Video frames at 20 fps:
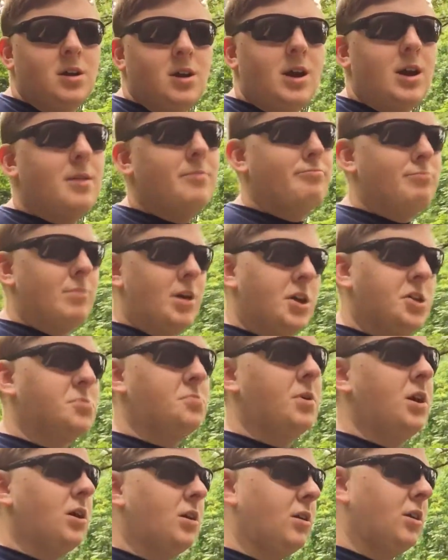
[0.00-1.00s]
it makes
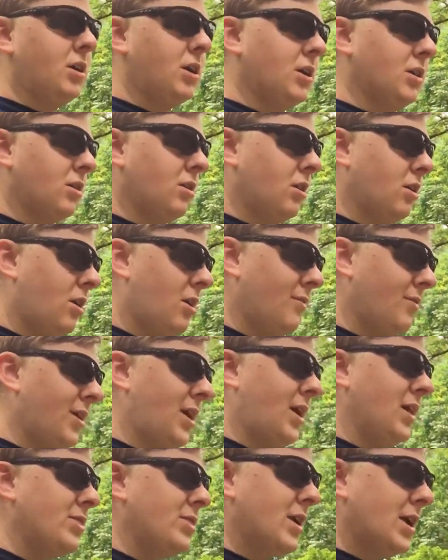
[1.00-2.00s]
my internet cut off and
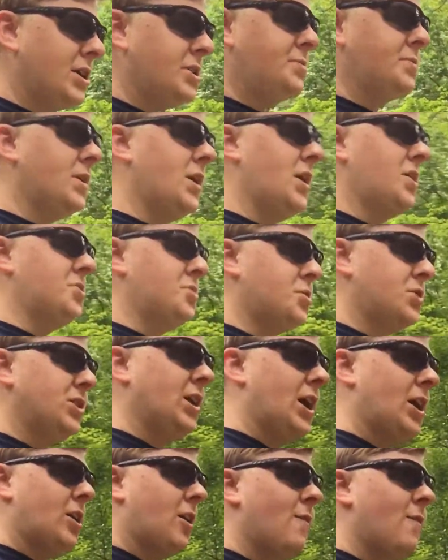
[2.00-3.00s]
I think it's because it's
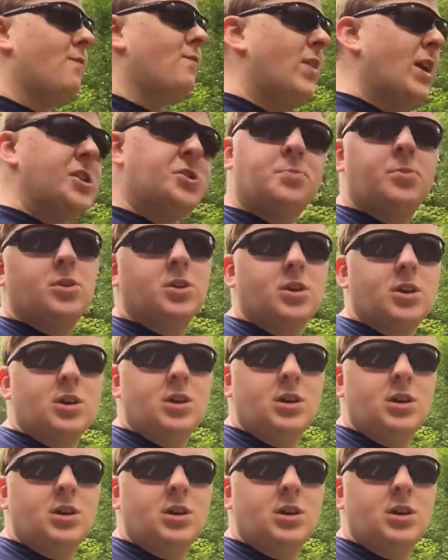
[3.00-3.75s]
relying on Facebook